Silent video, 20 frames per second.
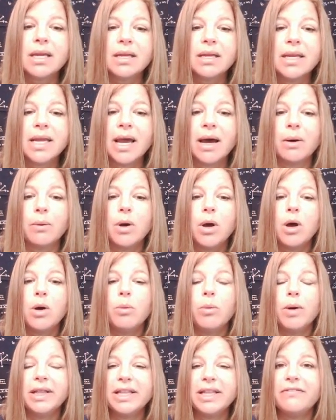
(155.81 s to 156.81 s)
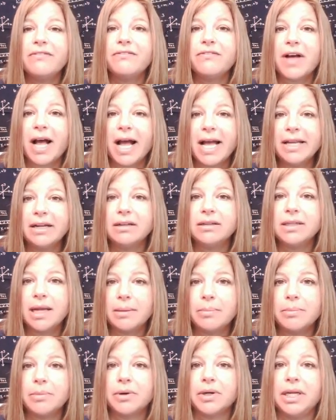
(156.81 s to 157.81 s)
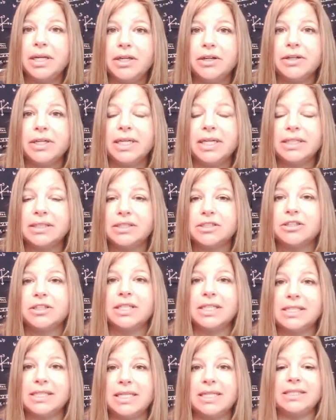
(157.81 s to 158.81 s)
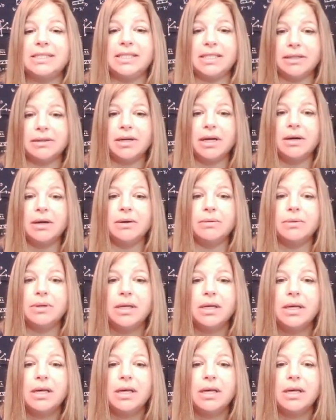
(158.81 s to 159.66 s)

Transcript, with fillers: Now, when the final number in your answer is a 0,